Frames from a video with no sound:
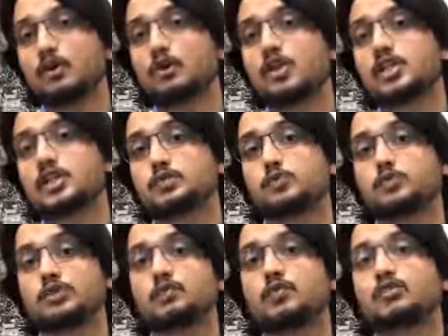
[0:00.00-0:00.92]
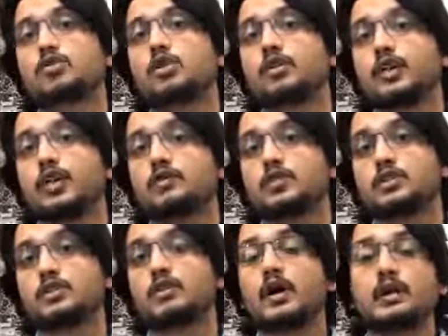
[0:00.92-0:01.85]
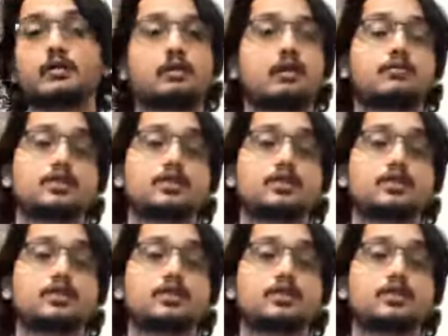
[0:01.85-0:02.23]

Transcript: college exposure was not great which is the why uh,